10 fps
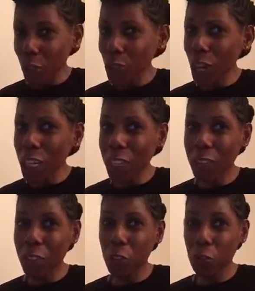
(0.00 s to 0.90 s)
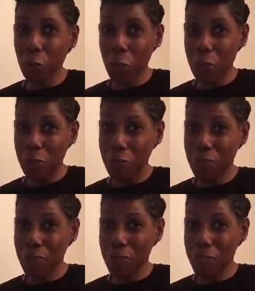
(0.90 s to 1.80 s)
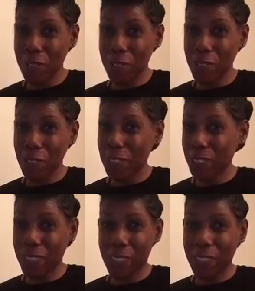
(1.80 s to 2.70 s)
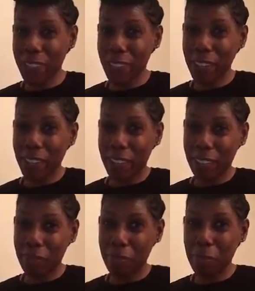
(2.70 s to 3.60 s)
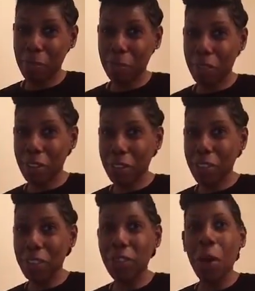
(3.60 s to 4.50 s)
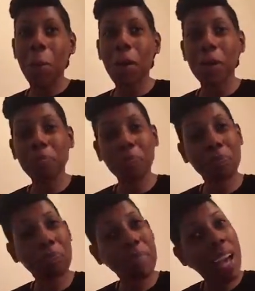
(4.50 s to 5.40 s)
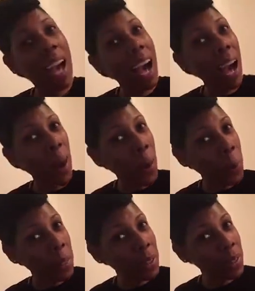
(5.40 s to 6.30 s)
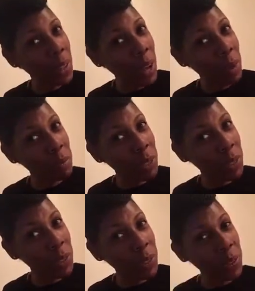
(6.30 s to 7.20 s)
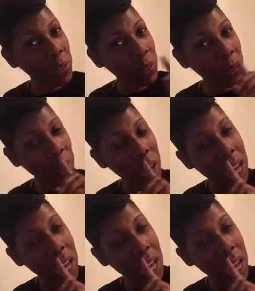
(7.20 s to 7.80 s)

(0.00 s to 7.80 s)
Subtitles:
Try not to slurp it up, because I know that's some people's pet peeve. But I hope this has helped you to